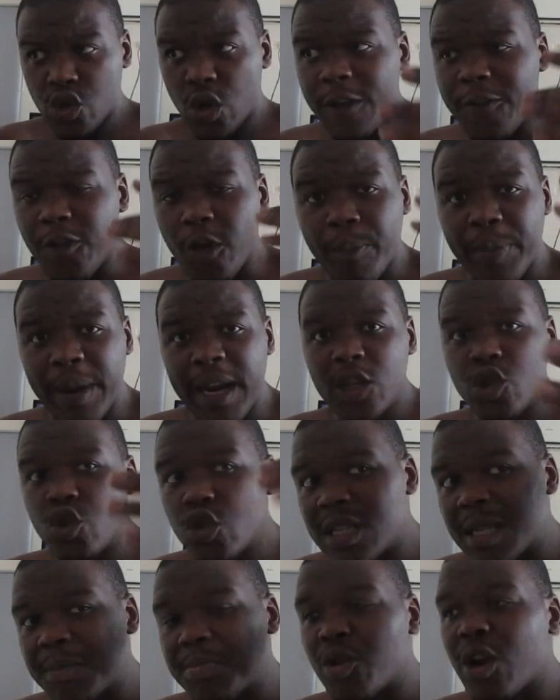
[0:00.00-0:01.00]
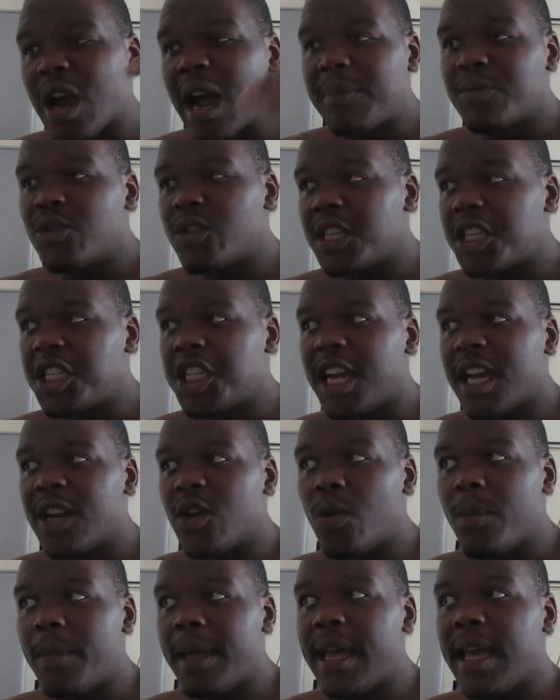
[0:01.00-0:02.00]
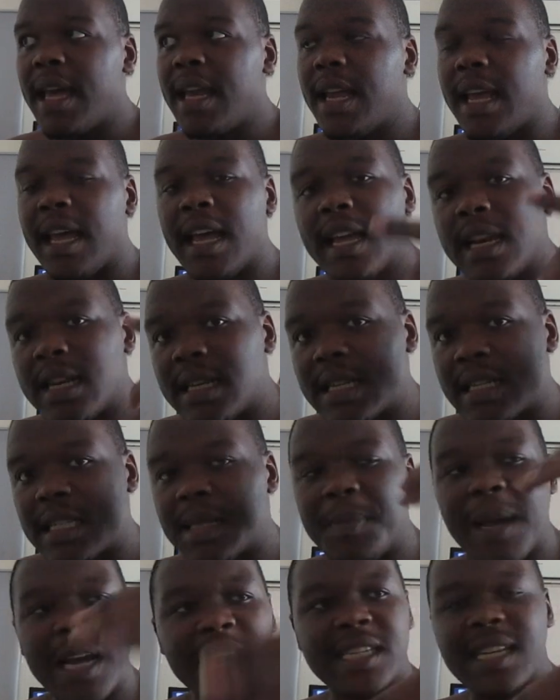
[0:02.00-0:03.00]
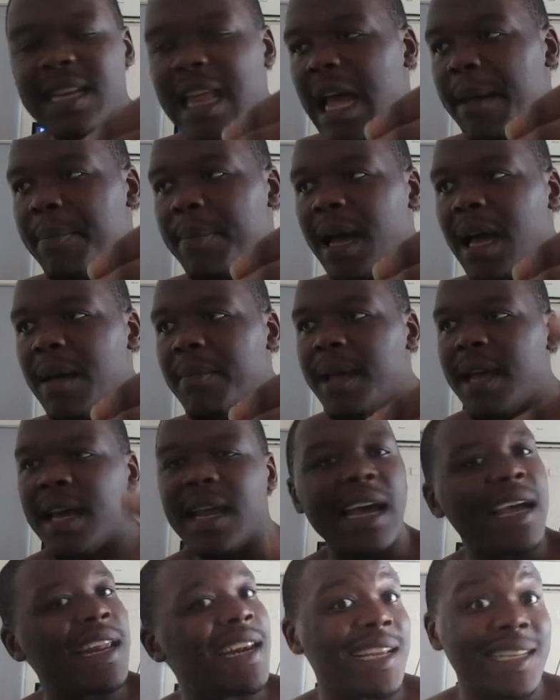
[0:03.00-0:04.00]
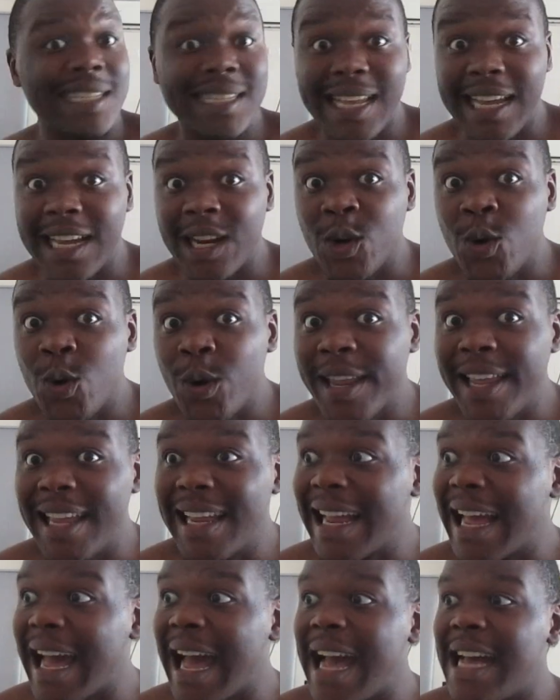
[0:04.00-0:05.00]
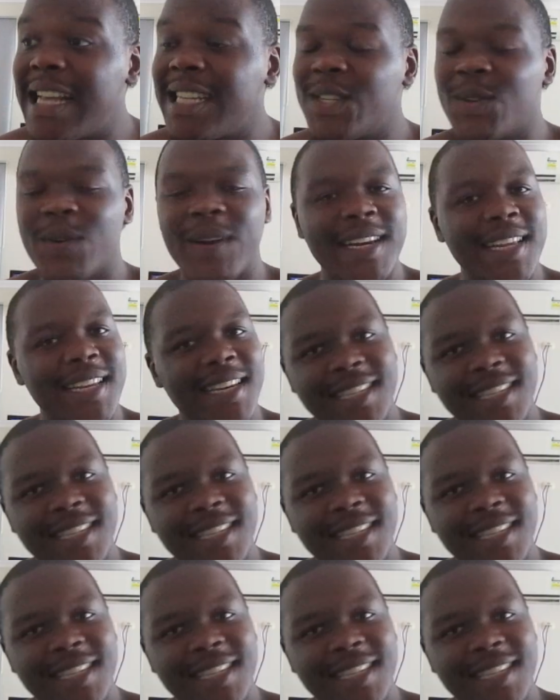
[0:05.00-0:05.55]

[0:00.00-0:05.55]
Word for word: So if you're brand new, subscribe to the channel, man, and smash the like button, man, and let's get cooking, guys. Ready?